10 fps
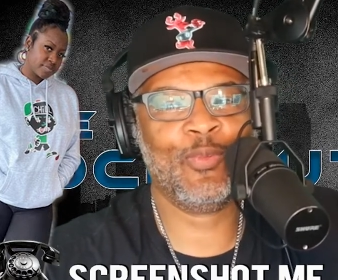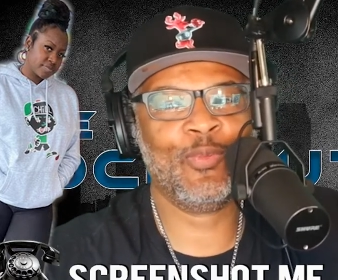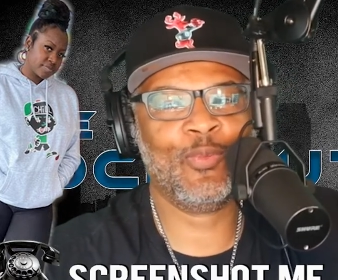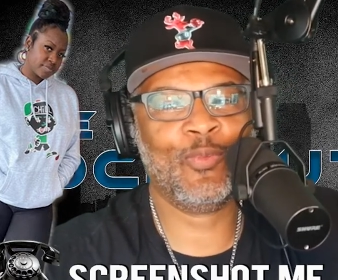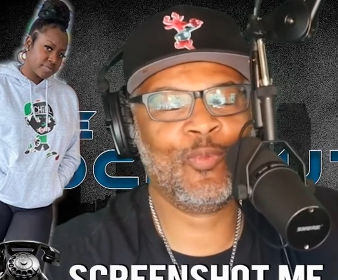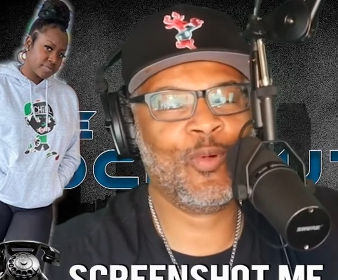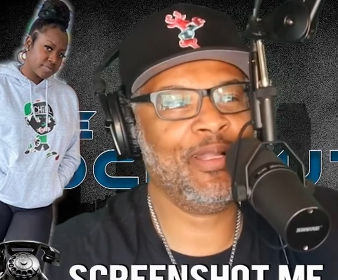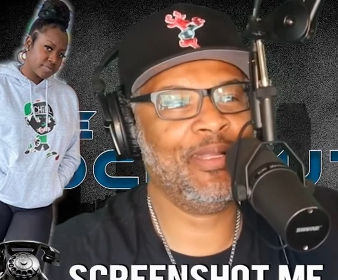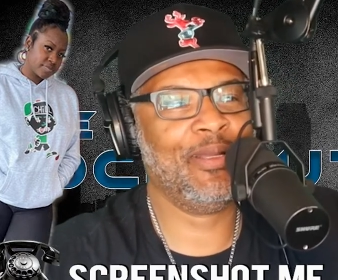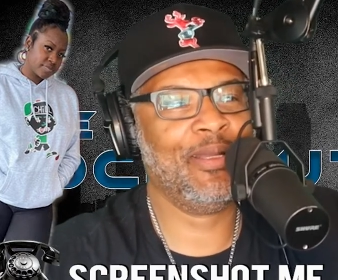Speaker 1: what? I
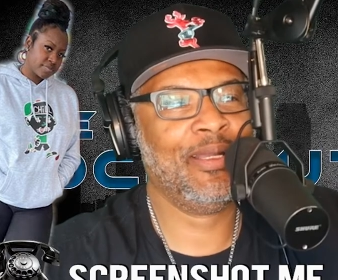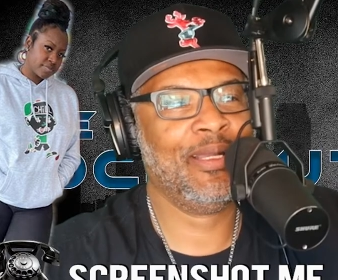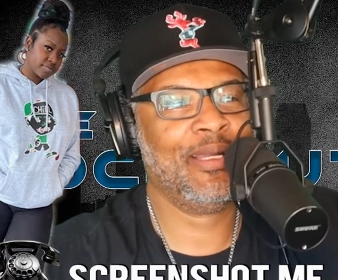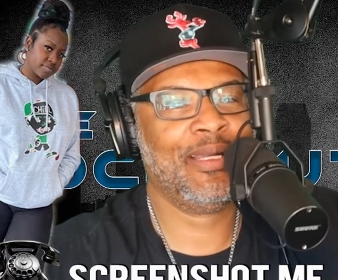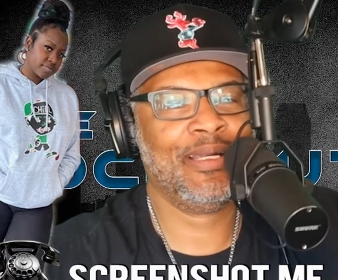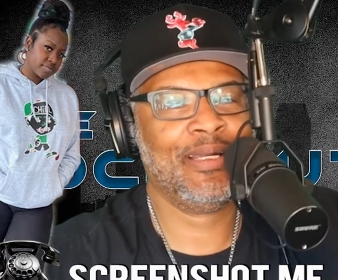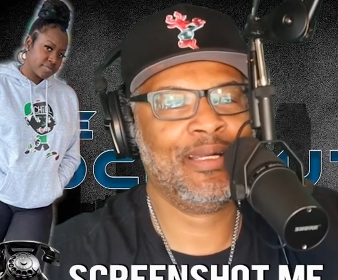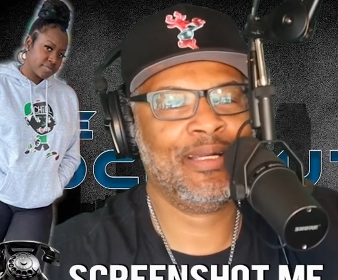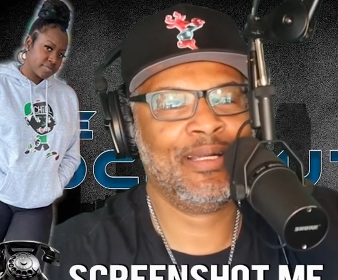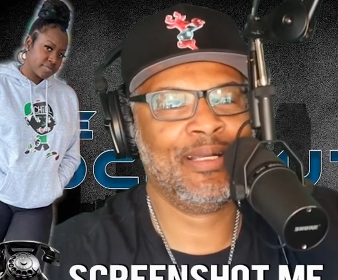ain't have to share
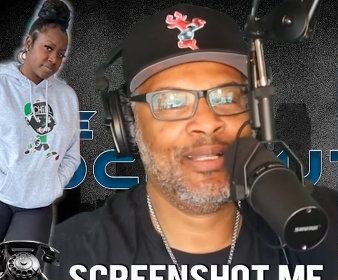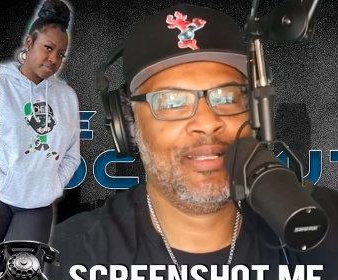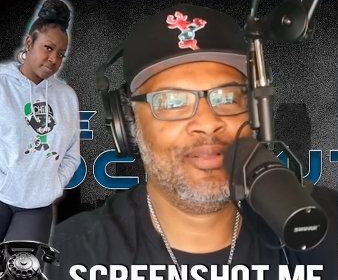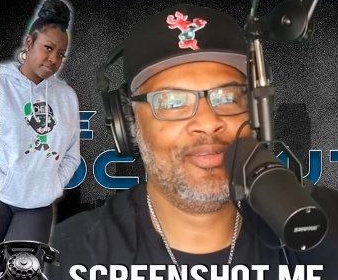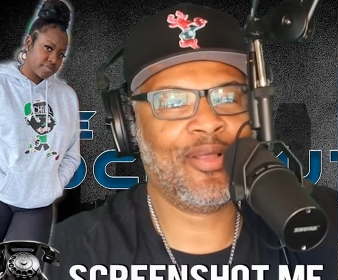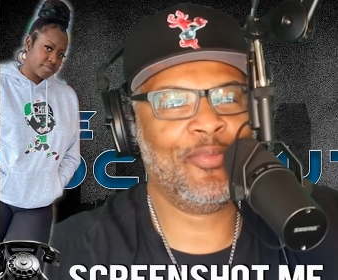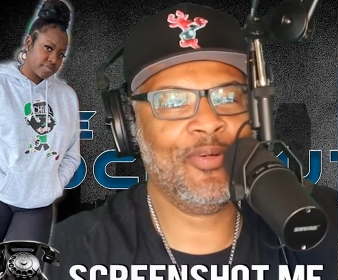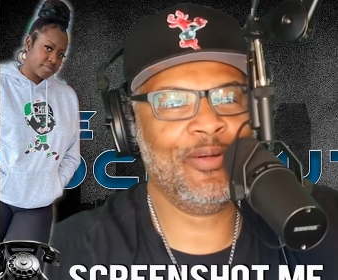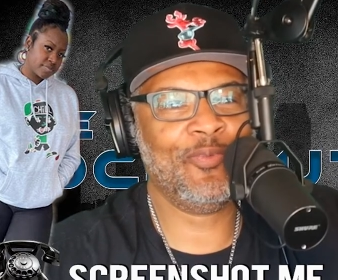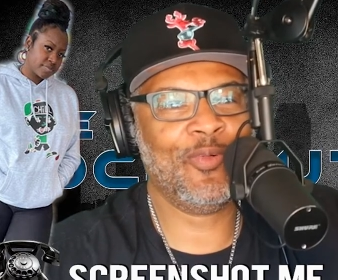nothing. So
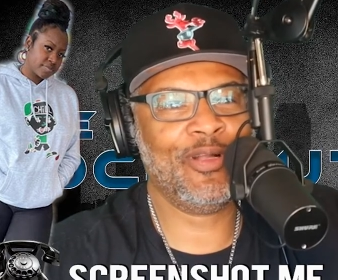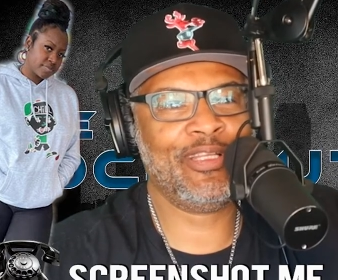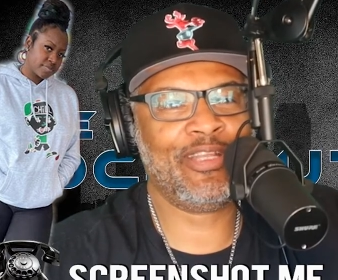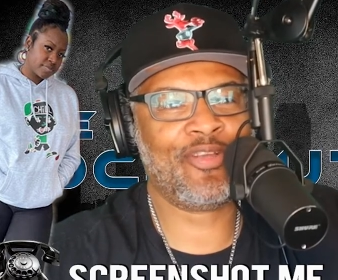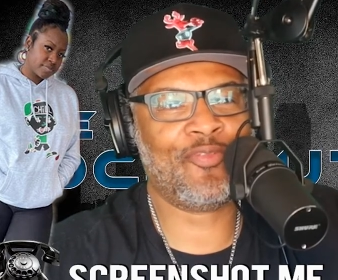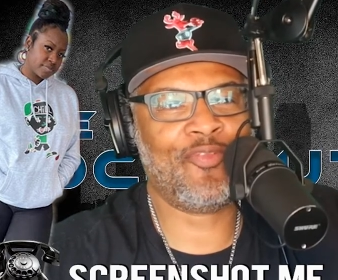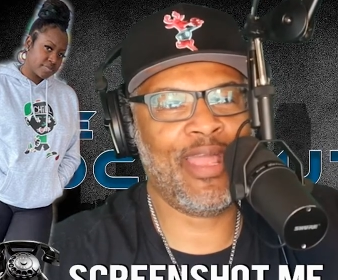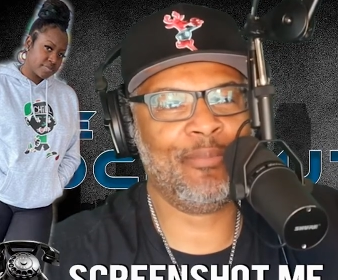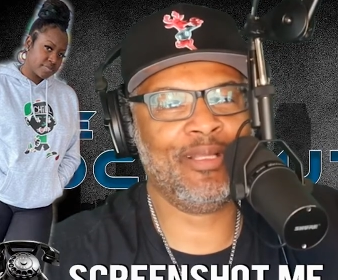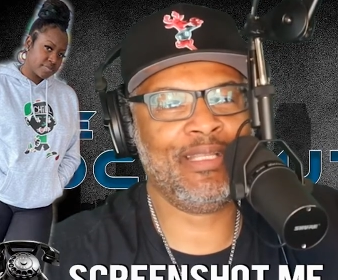what? What did your
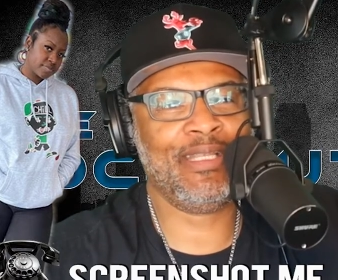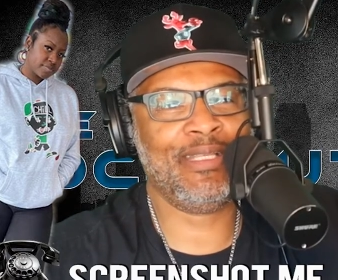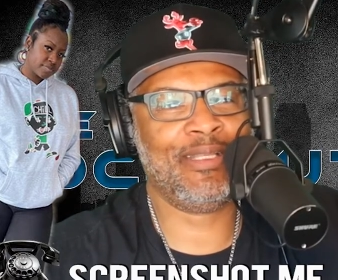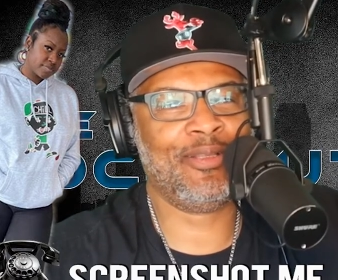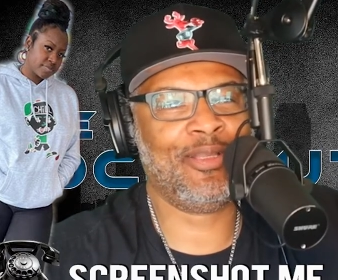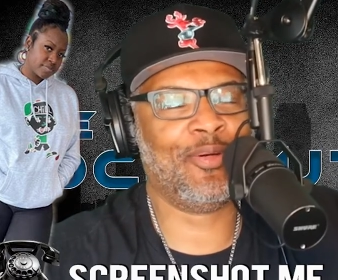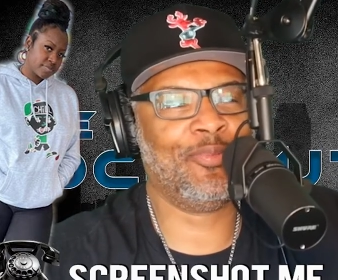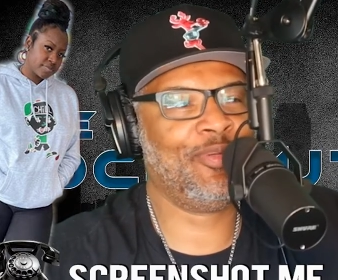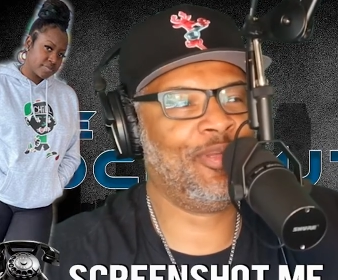family, your your